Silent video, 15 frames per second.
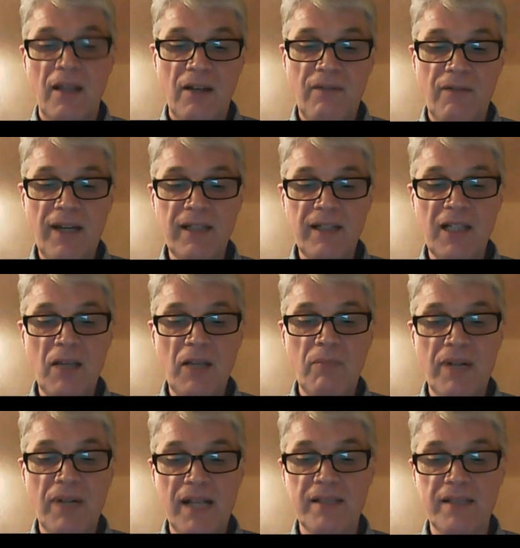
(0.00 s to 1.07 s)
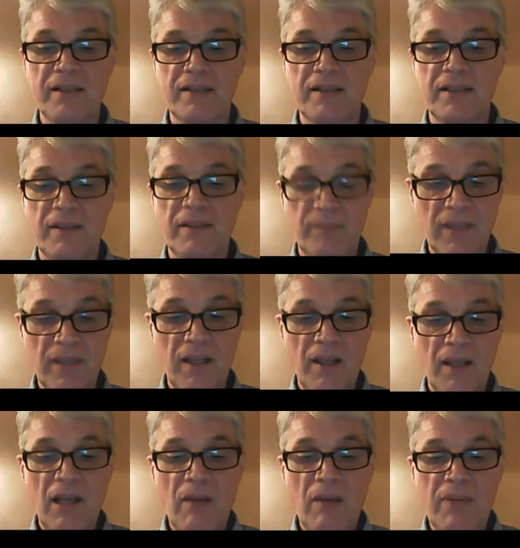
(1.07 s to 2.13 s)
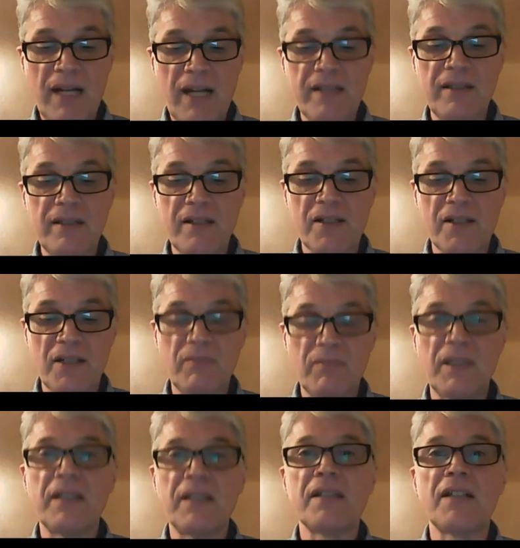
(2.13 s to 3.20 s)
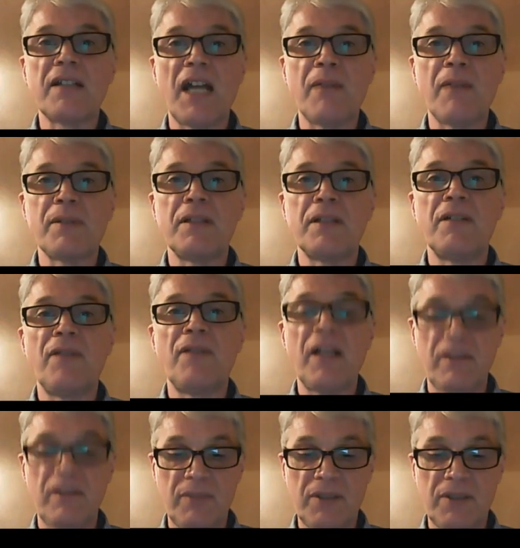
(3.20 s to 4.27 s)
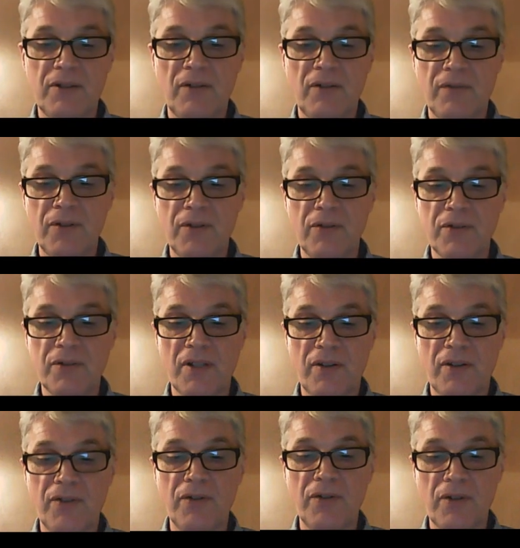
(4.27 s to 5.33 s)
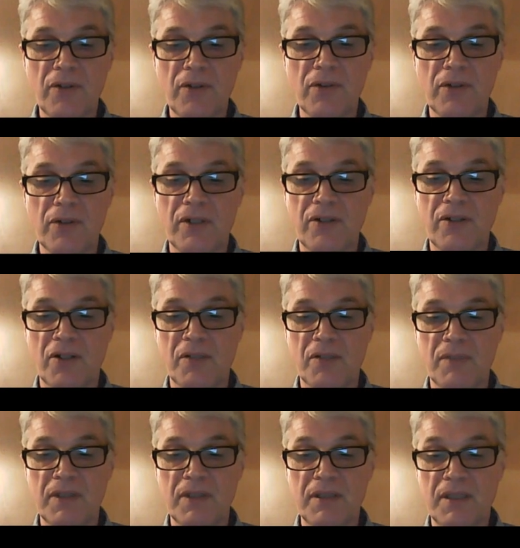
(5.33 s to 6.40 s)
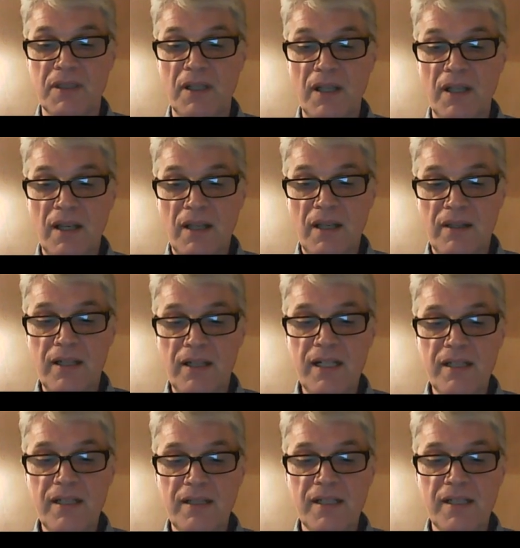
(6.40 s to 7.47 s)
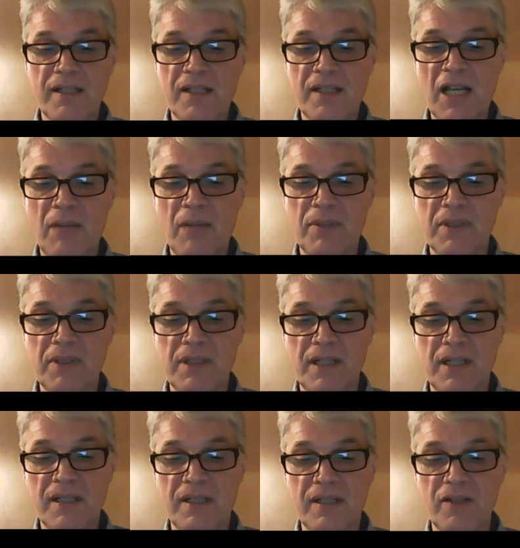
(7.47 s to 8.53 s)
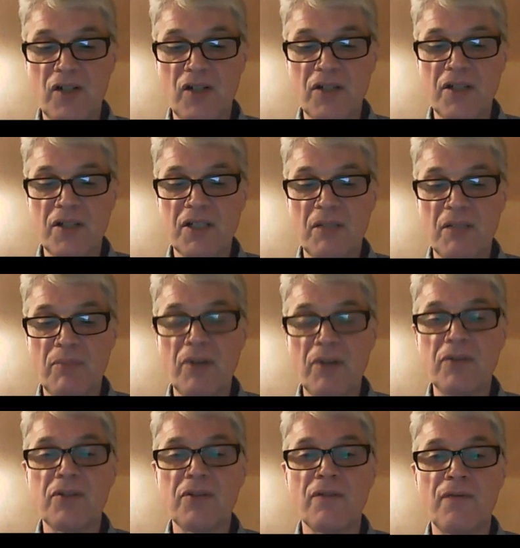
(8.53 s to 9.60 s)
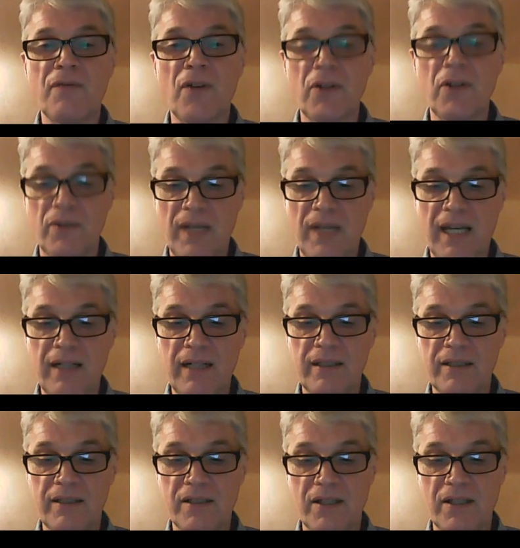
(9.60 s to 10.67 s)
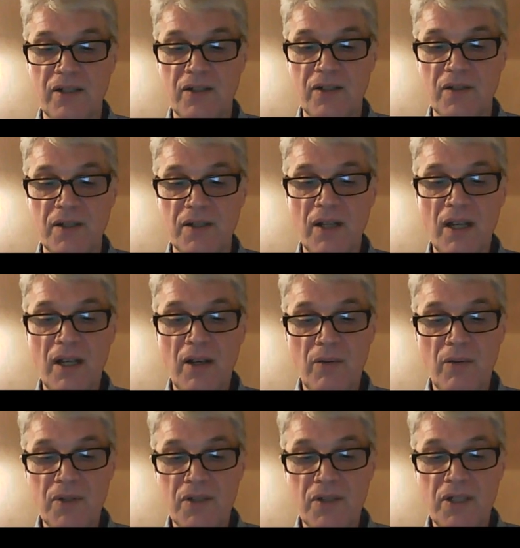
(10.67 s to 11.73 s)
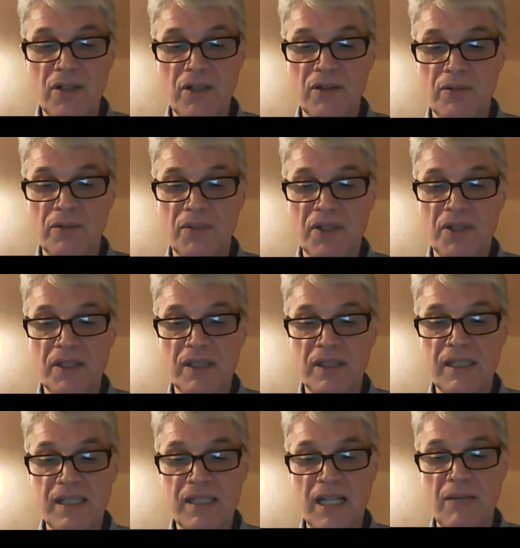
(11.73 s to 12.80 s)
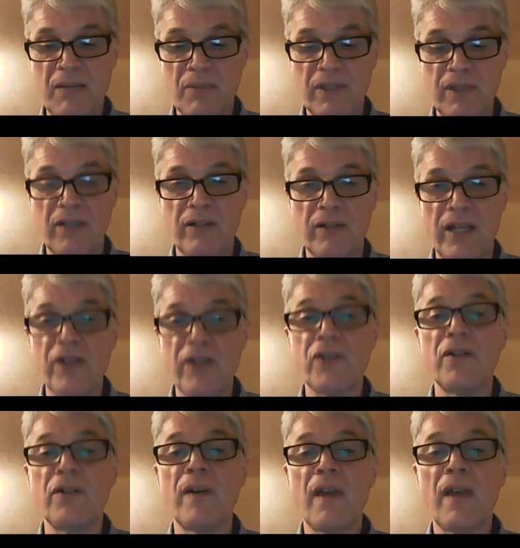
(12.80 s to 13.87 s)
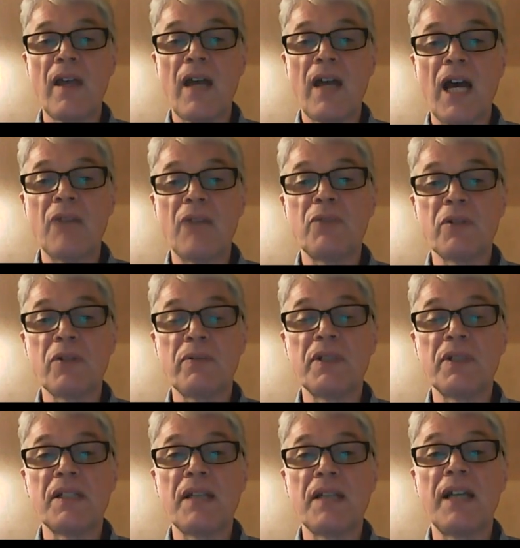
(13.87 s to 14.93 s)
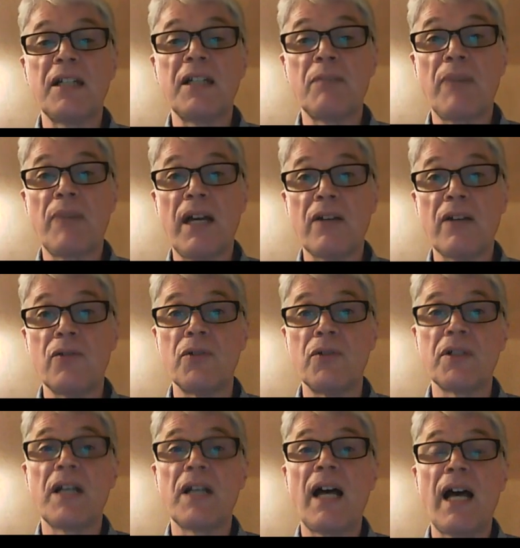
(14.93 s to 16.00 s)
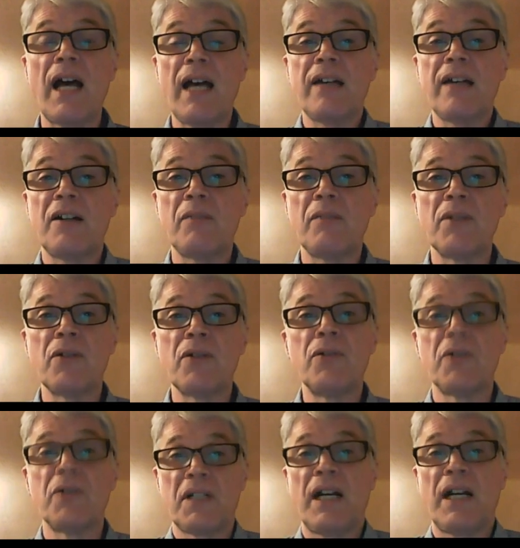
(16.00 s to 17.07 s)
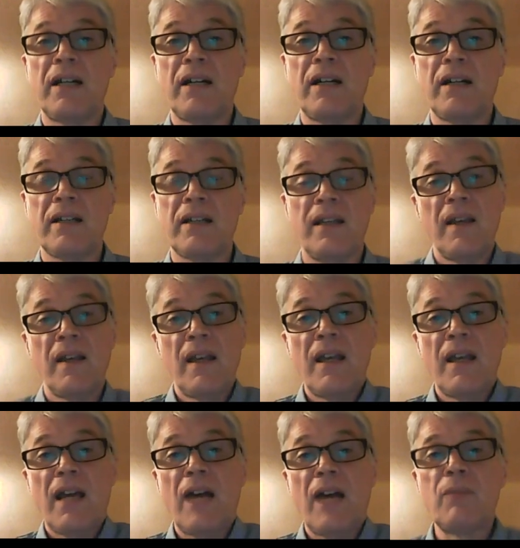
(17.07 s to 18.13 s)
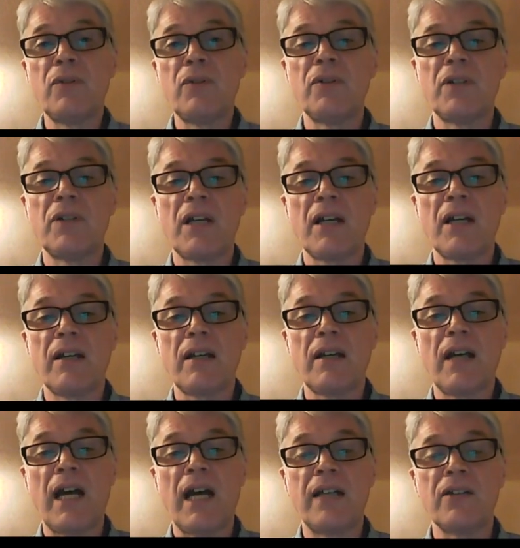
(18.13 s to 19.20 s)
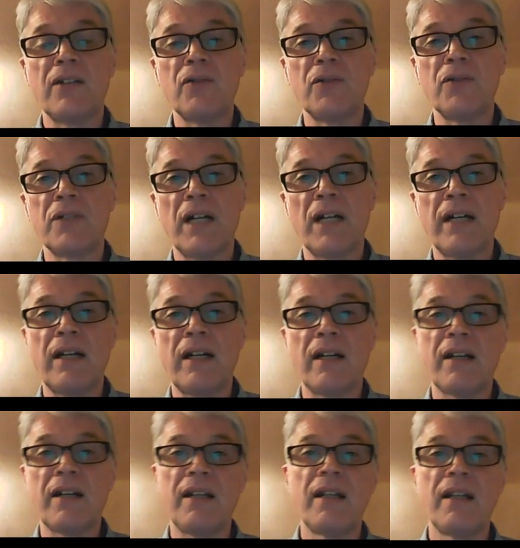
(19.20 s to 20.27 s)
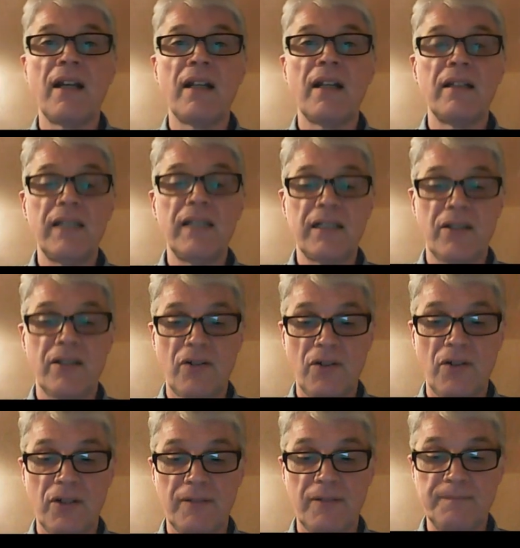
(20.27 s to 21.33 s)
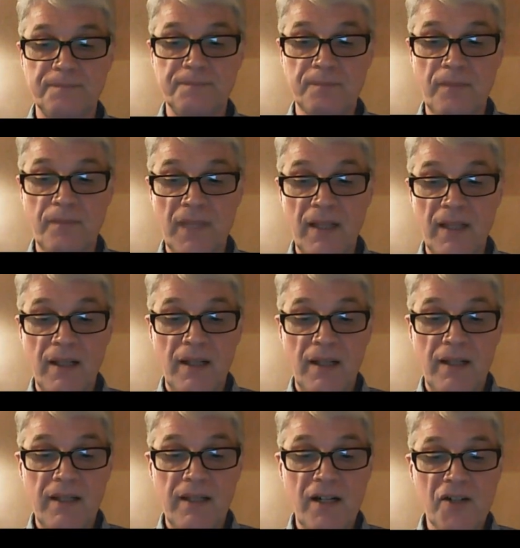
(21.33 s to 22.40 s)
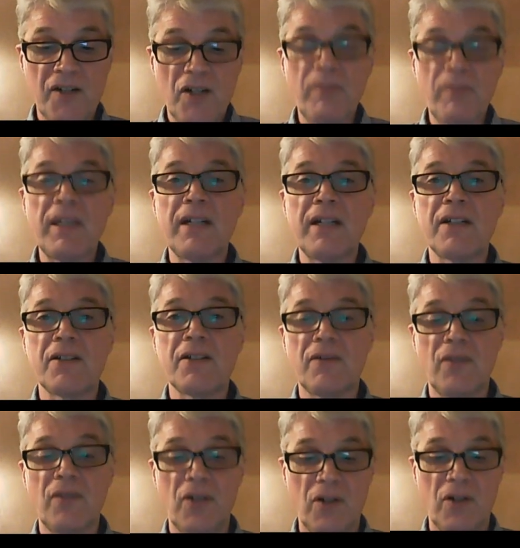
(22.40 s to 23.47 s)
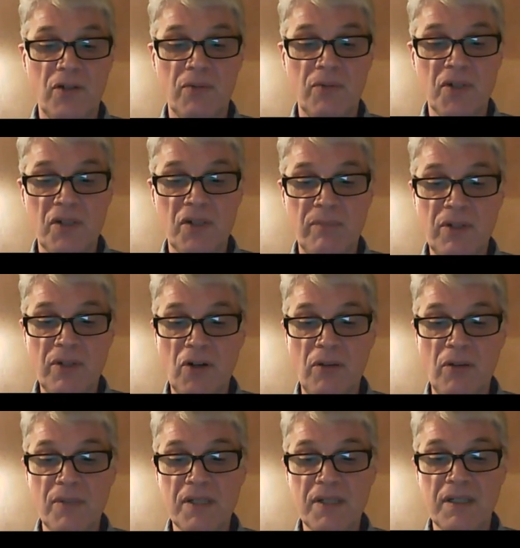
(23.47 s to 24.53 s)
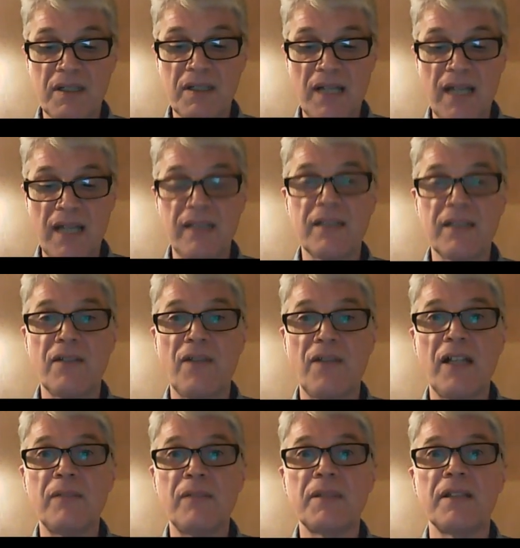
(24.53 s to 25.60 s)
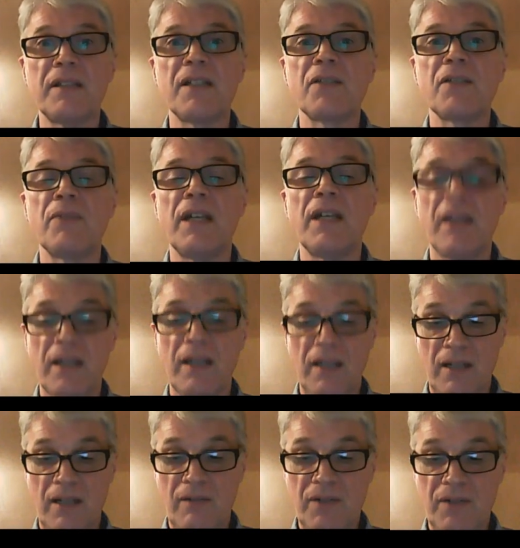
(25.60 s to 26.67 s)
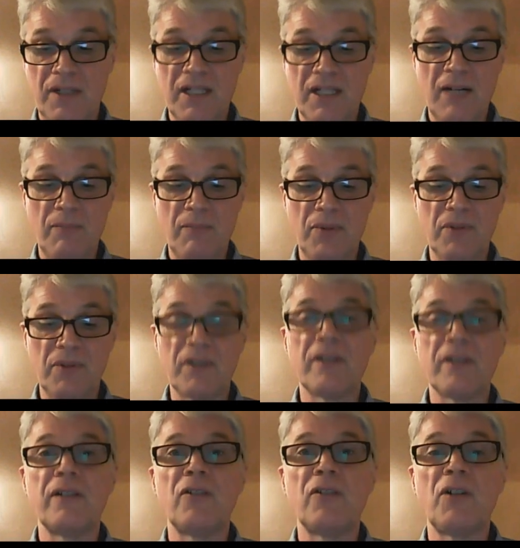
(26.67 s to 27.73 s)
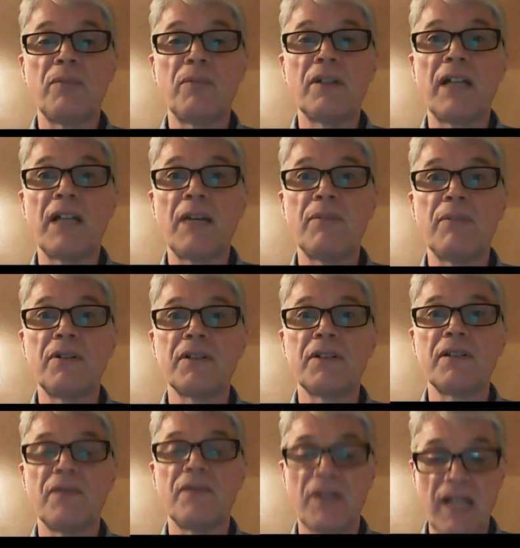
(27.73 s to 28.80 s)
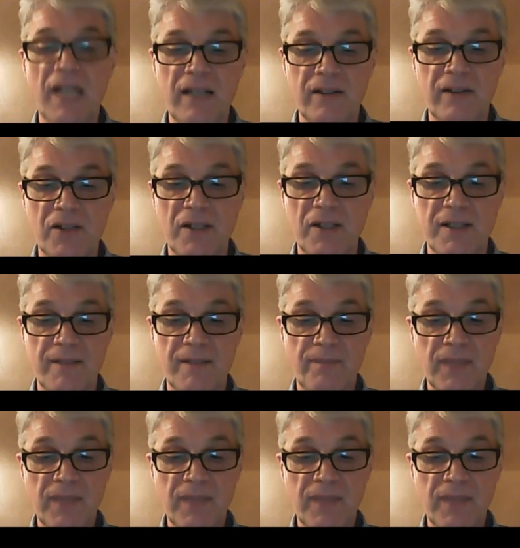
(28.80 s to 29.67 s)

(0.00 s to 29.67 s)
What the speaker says: Finally, precedent. Precedent simply describes the development of rules through court judgment. The reason this has happened is that judges are bound to follow earlier decisions which deal with the same legal issue and which were decided by a court higher up the court hierarchy, and will look at the court hierarchy later on. There are some areas of law which have been almost entirely developed in this way, for example, the law about liability for negligence,